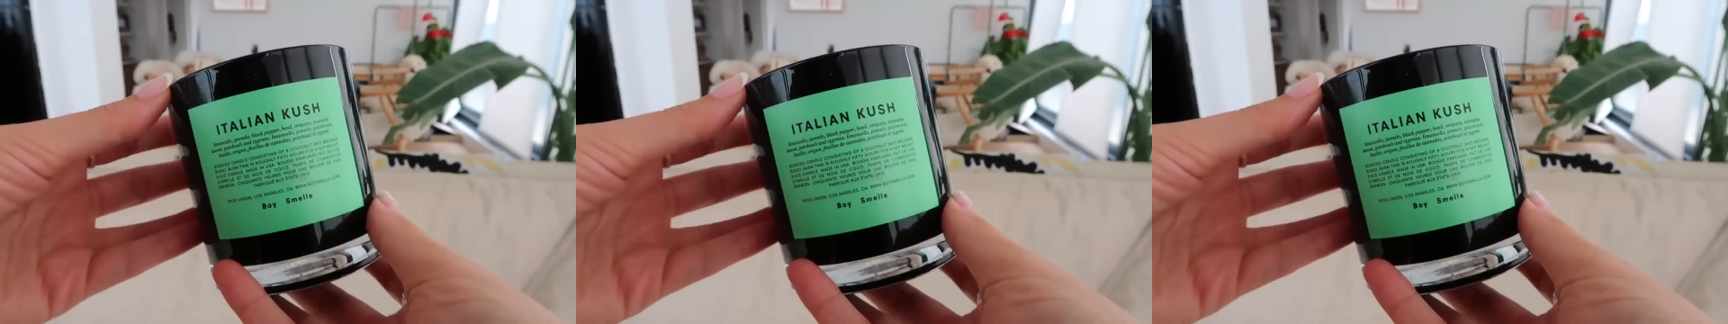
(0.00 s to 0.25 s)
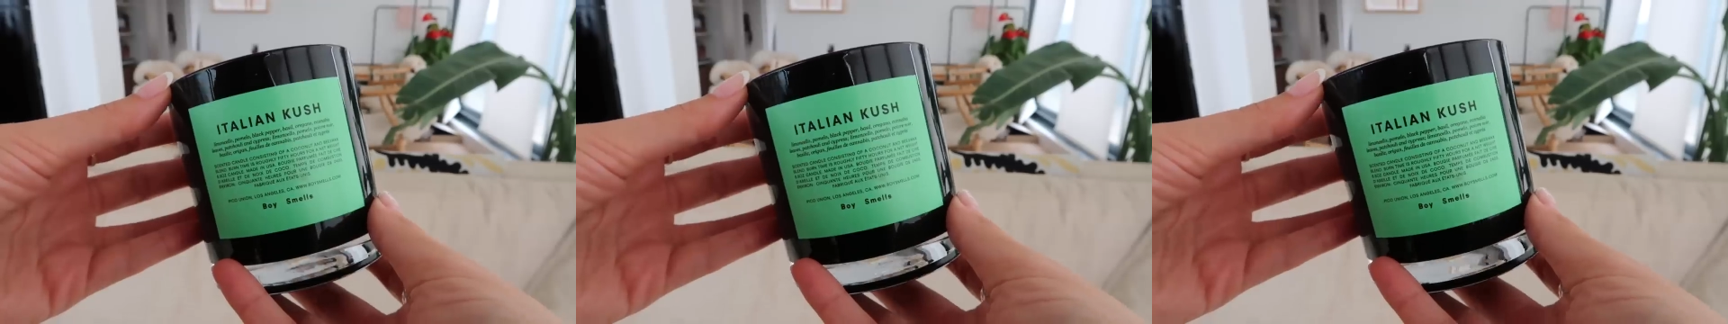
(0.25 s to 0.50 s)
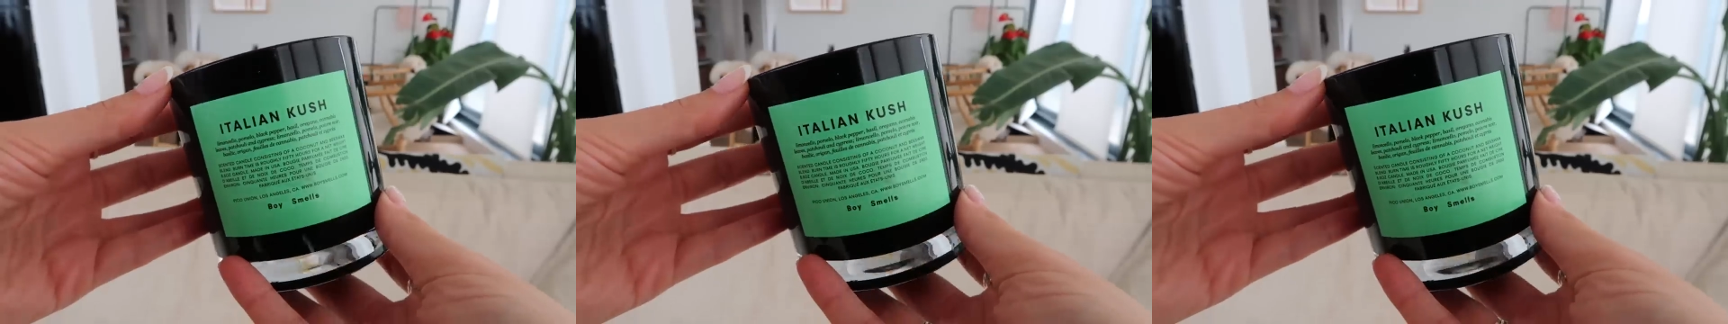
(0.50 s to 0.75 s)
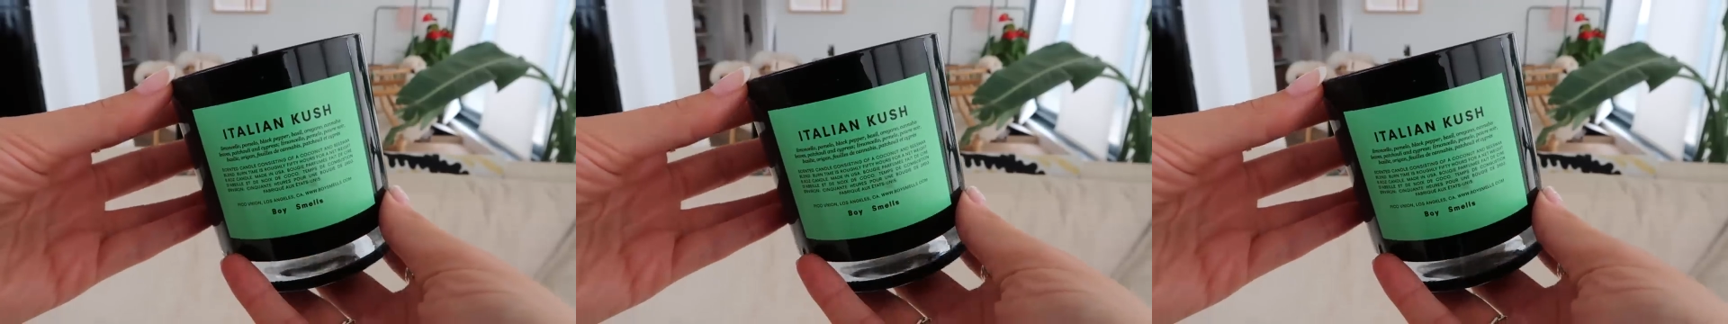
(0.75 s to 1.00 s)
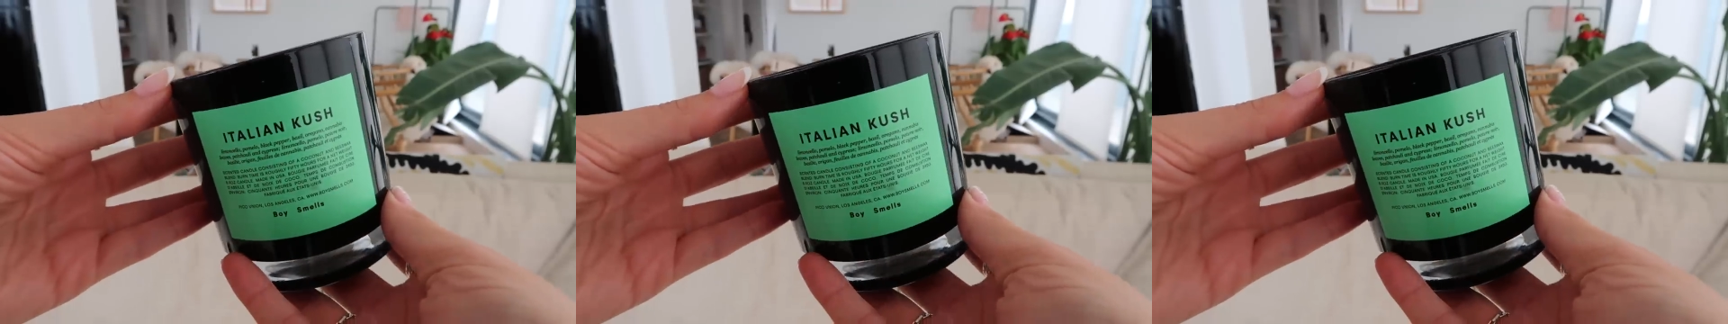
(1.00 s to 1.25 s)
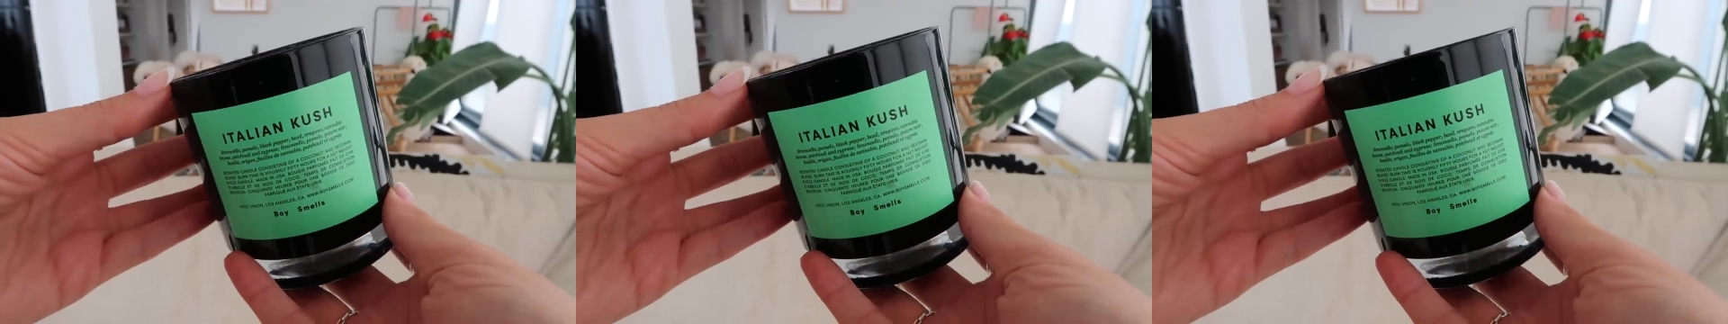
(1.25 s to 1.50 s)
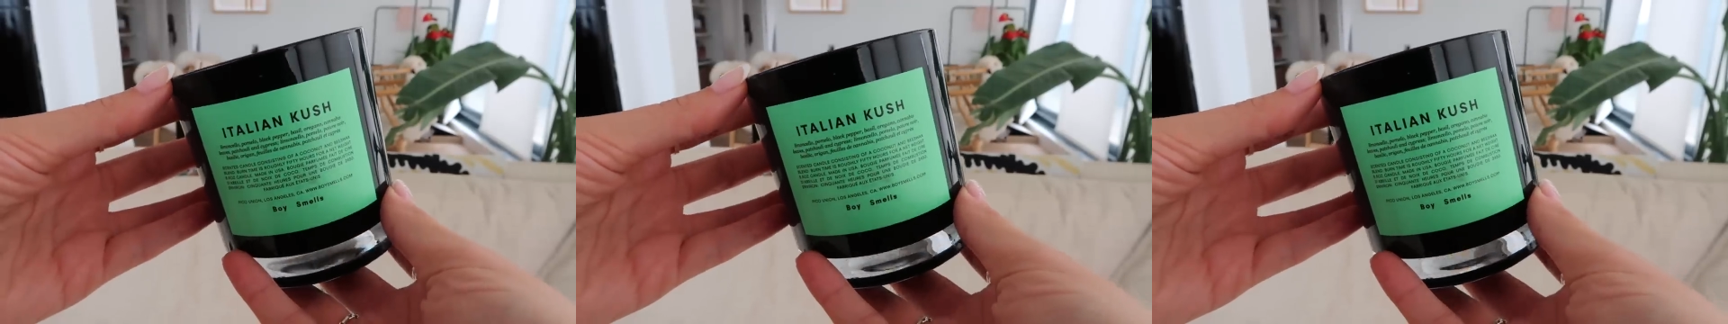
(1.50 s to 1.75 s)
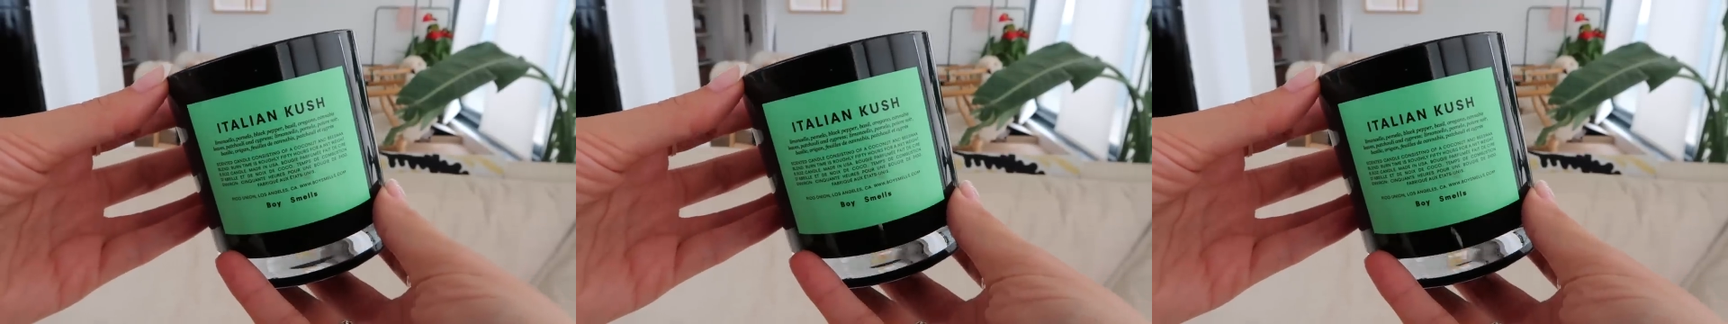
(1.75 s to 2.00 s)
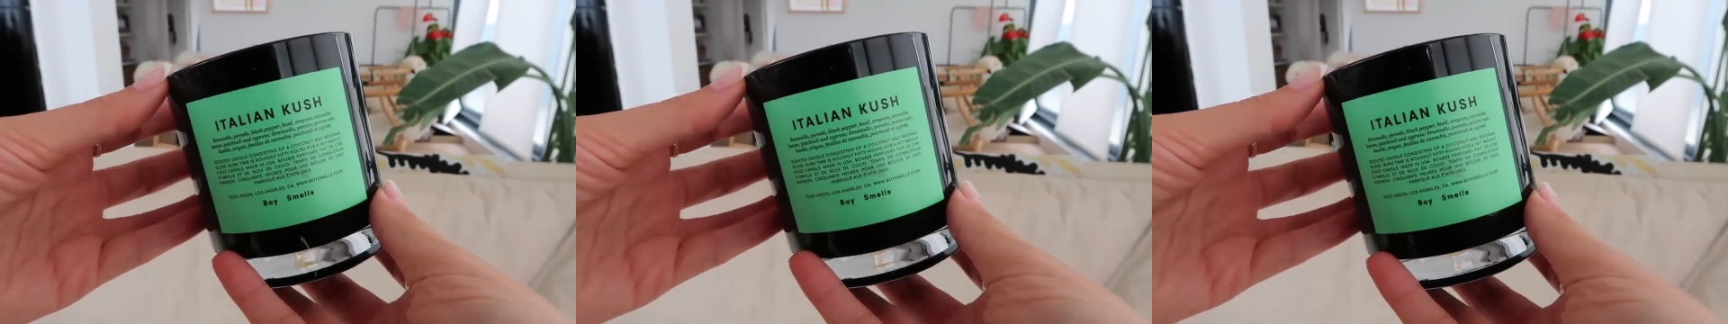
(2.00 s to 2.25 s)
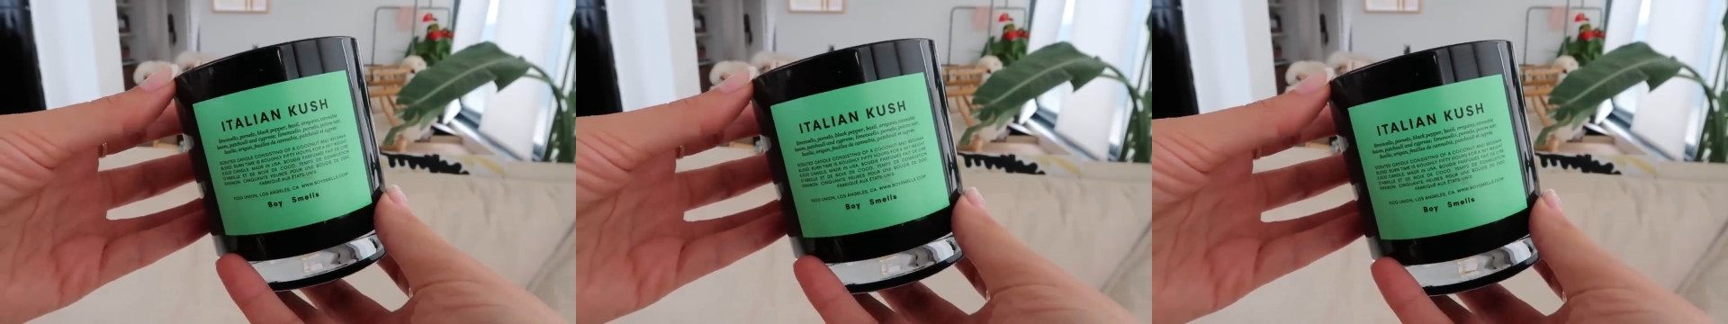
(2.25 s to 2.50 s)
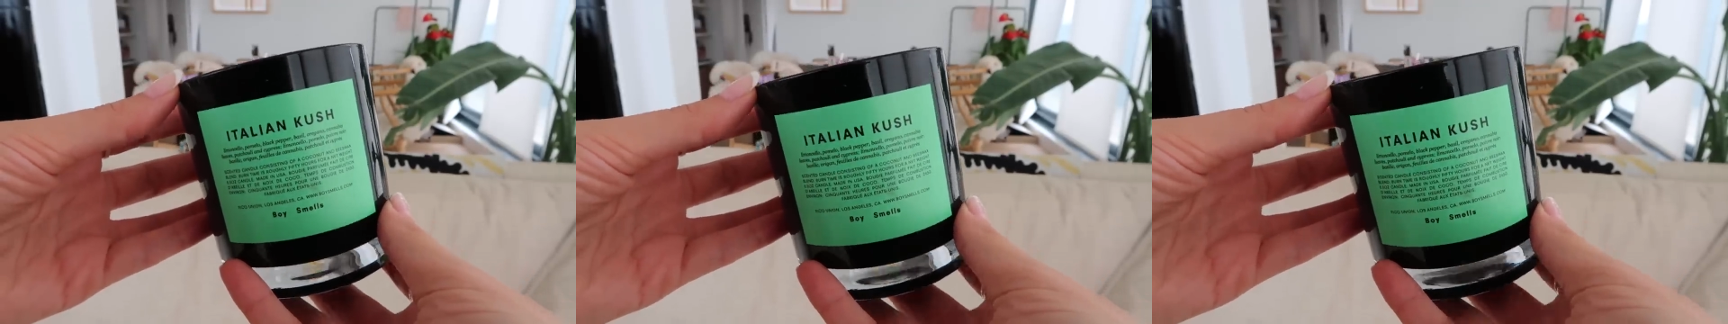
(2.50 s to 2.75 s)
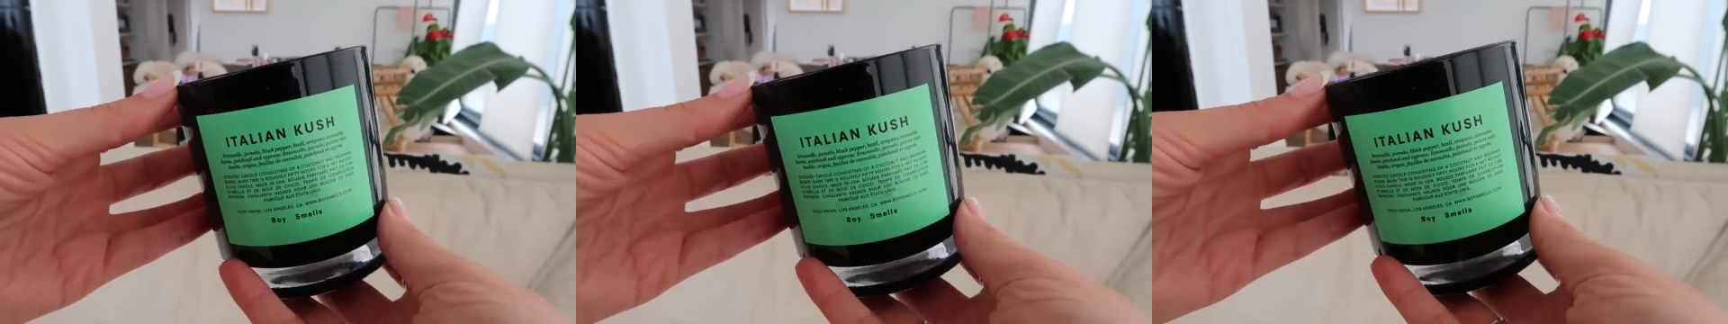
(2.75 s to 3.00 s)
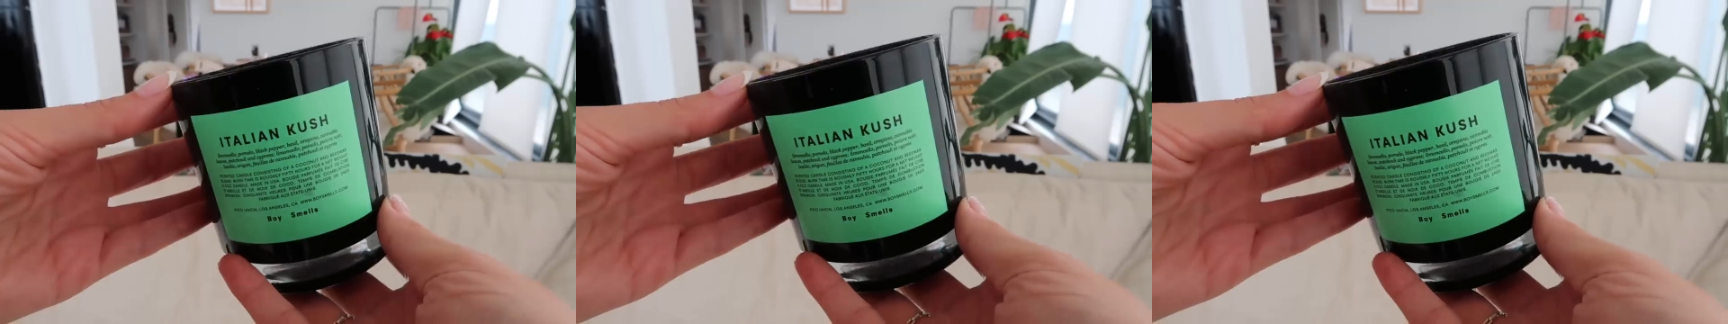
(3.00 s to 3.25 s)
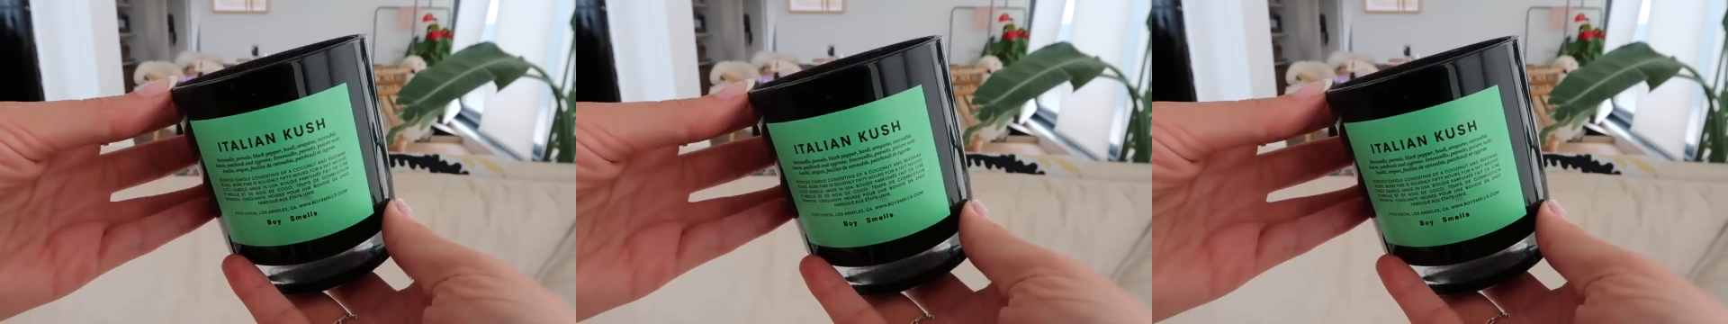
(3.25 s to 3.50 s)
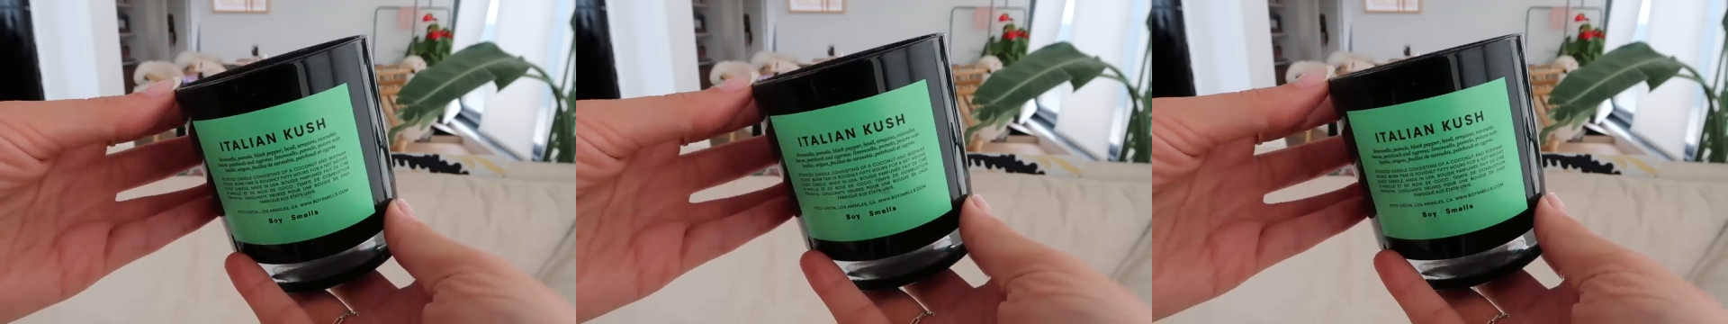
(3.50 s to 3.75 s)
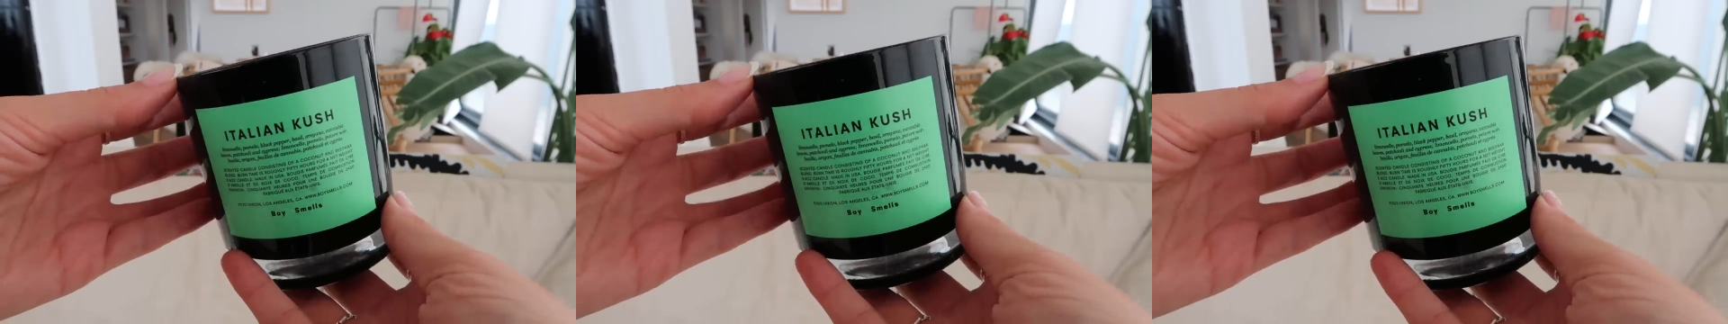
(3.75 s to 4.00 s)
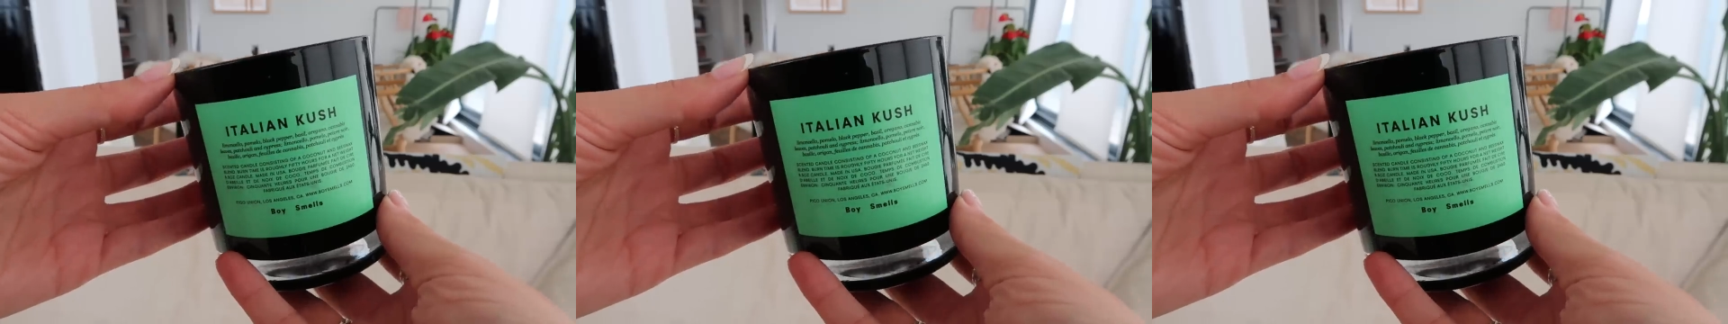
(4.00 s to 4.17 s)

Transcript: [unreadable: no face in view]